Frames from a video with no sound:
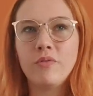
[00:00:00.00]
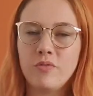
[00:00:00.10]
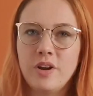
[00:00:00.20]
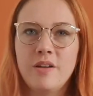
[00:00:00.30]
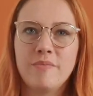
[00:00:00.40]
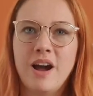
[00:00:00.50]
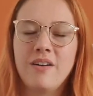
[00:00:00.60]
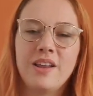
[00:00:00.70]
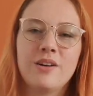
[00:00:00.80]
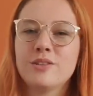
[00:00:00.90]
been written
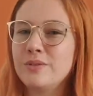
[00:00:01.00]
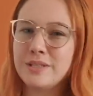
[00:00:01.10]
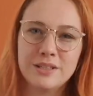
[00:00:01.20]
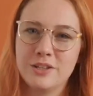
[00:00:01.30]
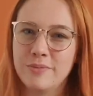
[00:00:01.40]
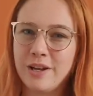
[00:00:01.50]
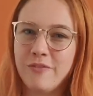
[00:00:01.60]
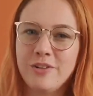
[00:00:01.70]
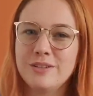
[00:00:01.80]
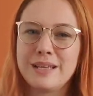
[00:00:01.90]
parallel, so it's a little bit
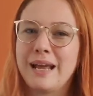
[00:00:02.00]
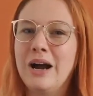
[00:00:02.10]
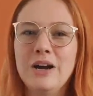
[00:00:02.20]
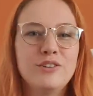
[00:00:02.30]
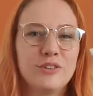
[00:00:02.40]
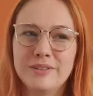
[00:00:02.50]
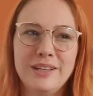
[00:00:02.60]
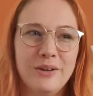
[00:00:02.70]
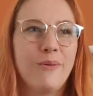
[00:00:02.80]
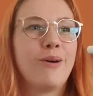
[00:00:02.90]
confusing. I don't really
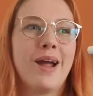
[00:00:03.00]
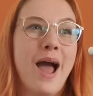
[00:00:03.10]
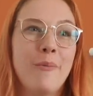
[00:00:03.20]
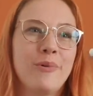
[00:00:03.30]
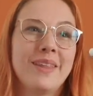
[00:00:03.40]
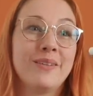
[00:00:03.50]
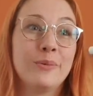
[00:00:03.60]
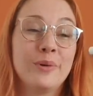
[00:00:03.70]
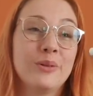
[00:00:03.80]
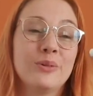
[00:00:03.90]
know where I am
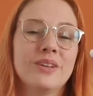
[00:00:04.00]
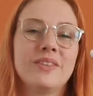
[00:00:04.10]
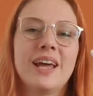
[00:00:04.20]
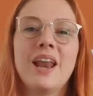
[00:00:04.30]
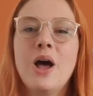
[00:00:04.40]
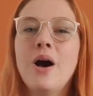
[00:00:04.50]
with all of it.